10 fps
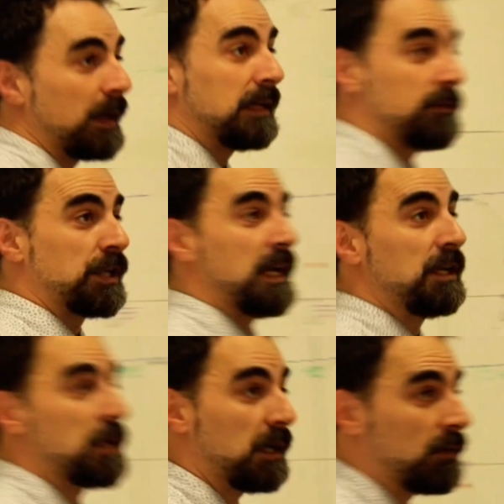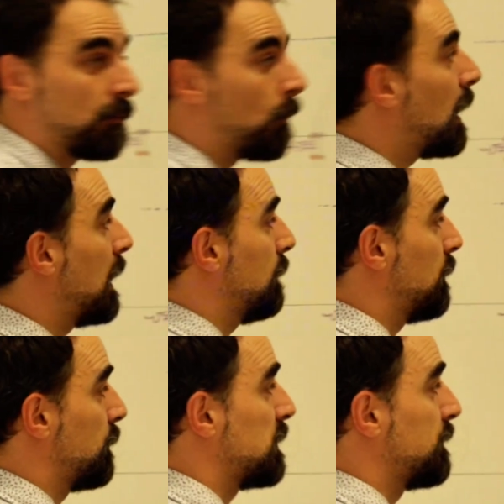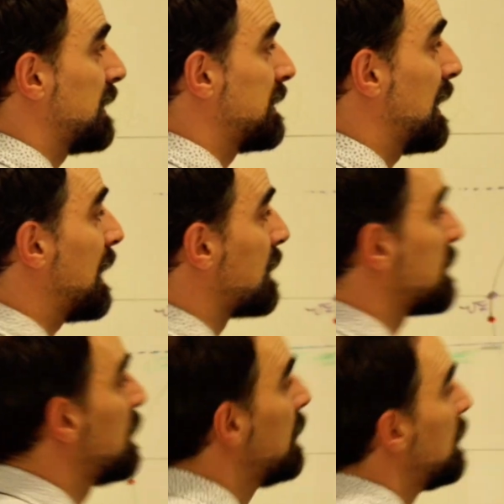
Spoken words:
rate of change of y with respect to x.